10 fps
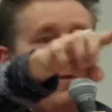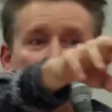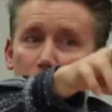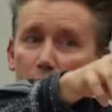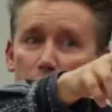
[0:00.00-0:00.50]

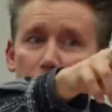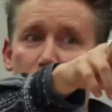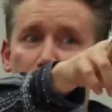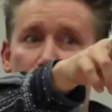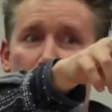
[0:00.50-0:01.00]
That's
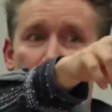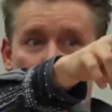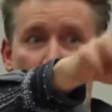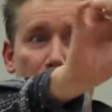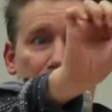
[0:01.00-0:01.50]
close.
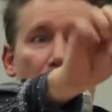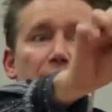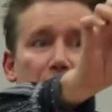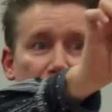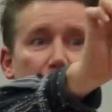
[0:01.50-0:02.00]
It's over the top.
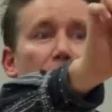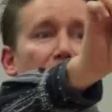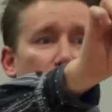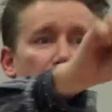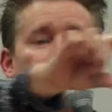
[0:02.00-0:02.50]
It's
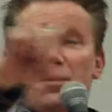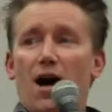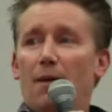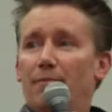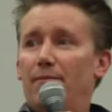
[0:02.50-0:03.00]
combined with the
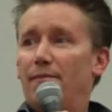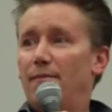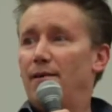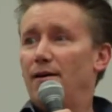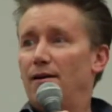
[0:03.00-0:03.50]
top.
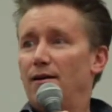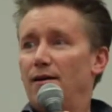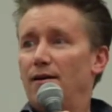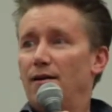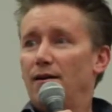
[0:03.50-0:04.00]

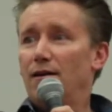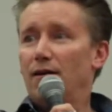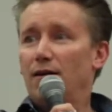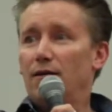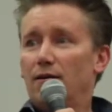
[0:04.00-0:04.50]
Comfort?
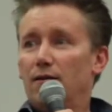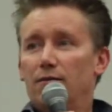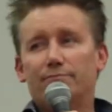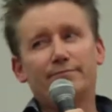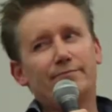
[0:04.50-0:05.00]

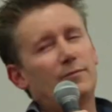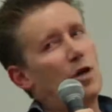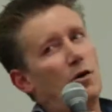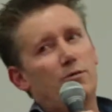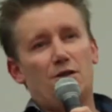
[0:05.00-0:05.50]

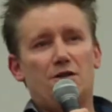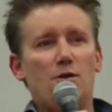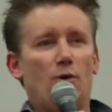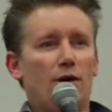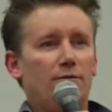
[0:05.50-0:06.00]
No, it's a
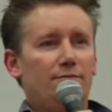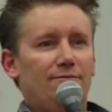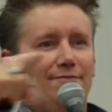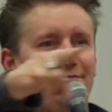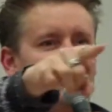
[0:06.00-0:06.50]
C word.
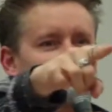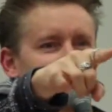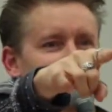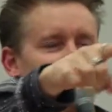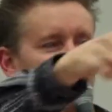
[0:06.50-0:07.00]

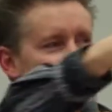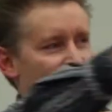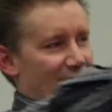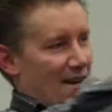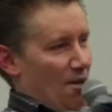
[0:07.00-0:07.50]
Confidence.
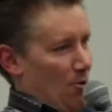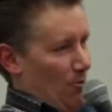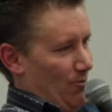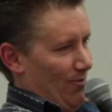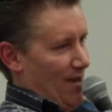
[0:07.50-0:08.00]
Thank
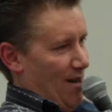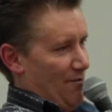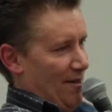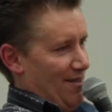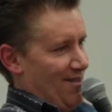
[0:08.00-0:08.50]
you.
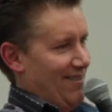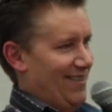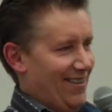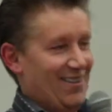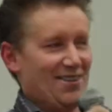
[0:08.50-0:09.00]
Confidence.
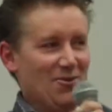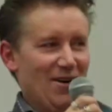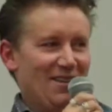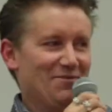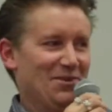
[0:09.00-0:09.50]
You
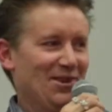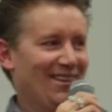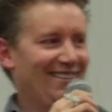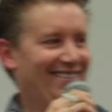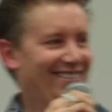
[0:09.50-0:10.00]
read the book.